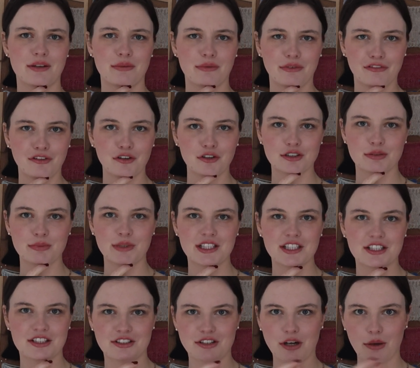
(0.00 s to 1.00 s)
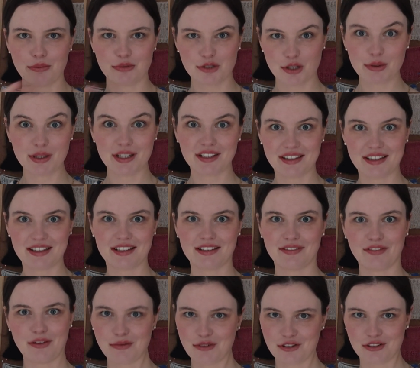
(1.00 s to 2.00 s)
It can force me to stop doing things
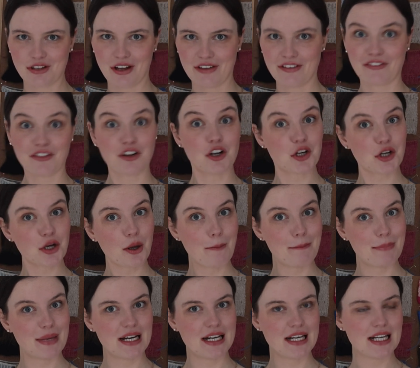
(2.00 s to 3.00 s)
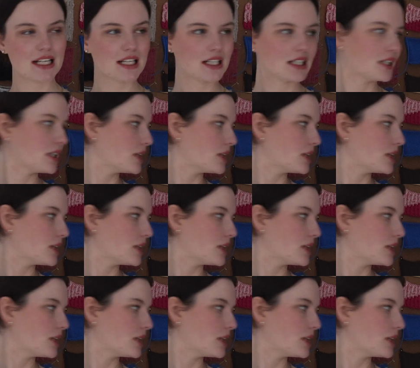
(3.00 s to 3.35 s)
if I've got company.